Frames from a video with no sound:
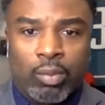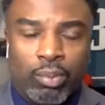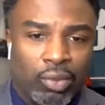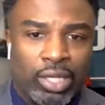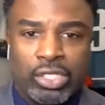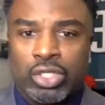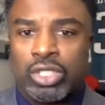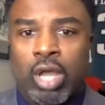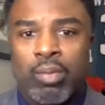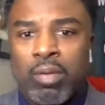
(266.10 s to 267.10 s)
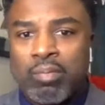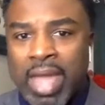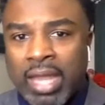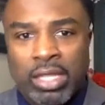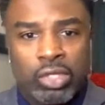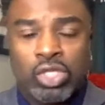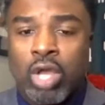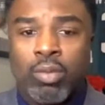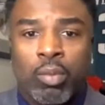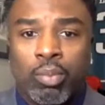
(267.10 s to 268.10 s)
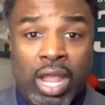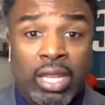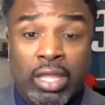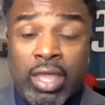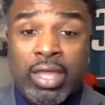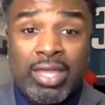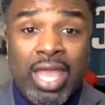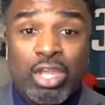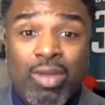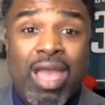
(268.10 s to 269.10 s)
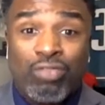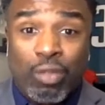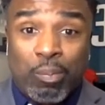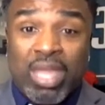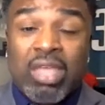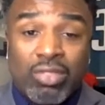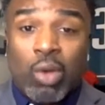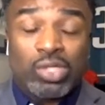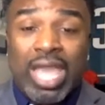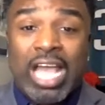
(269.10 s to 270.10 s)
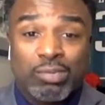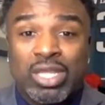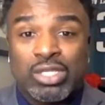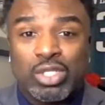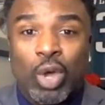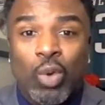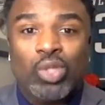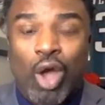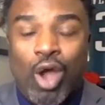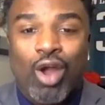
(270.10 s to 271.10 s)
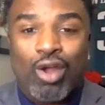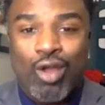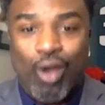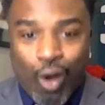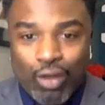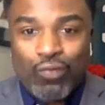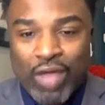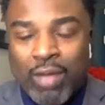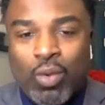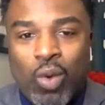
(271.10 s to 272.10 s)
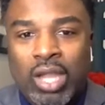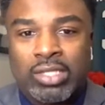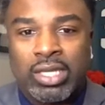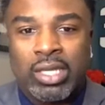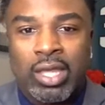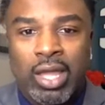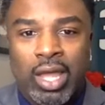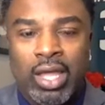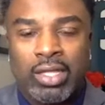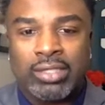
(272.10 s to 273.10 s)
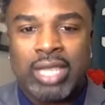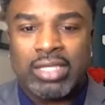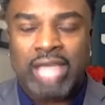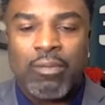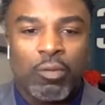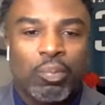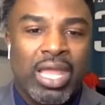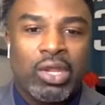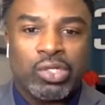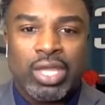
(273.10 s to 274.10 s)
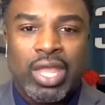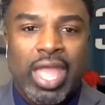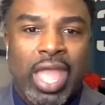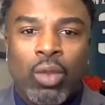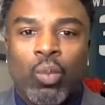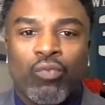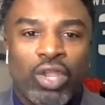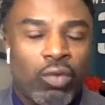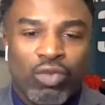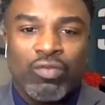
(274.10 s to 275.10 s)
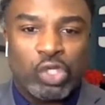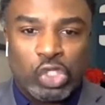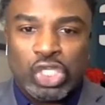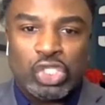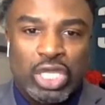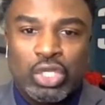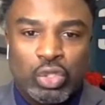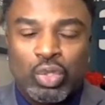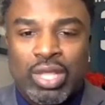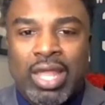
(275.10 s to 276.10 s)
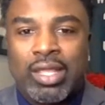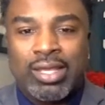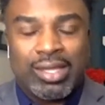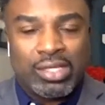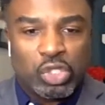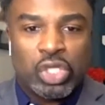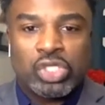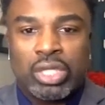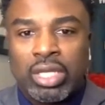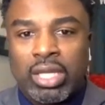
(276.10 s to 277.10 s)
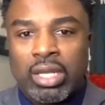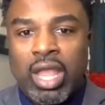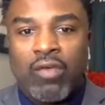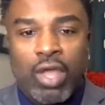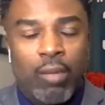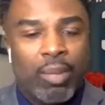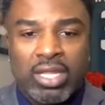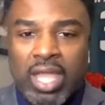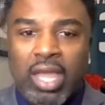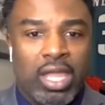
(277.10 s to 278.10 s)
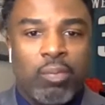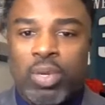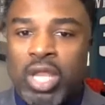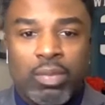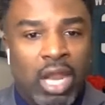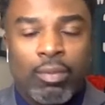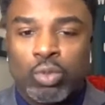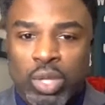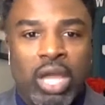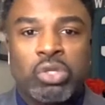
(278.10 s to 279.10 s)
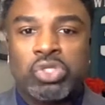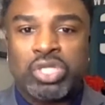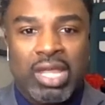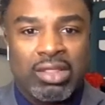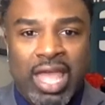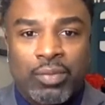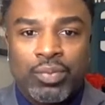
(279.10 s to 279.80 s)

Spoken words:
Breeze, you're talking about Manning, you're talking about Brady. Yeah, you have to beat those guys because those are Hall of Fame quality type of players. And Philip Rivers just didn't do that consistently enough. But yeah, he put up numbers. We understand that.